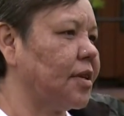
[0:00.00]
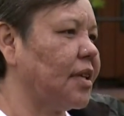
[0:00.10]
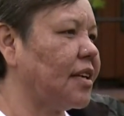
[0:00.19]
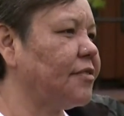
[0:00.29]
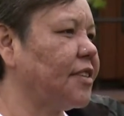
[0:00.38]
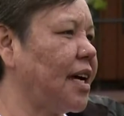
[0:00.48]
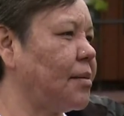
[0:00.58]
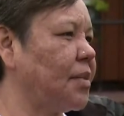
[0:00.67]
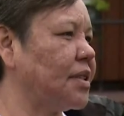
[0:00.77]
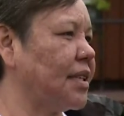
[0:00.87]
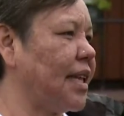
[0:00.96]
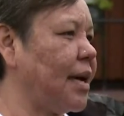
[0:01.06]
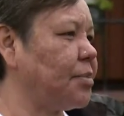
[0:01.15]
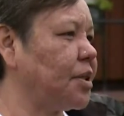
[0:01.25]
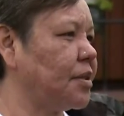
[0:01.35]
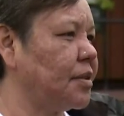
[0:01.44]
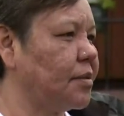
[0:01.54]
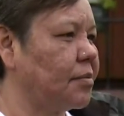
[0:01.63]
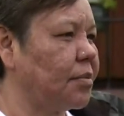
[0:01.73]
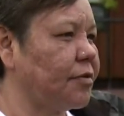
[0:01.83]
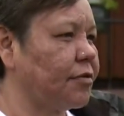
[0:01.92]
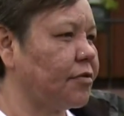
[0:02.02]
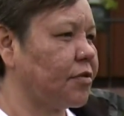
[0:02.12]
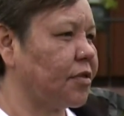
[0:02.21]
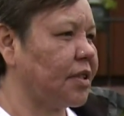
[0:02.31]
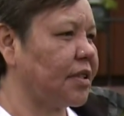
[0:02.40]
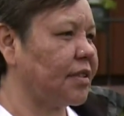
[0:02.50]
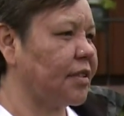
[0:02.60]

So a lot of time has elapsed before they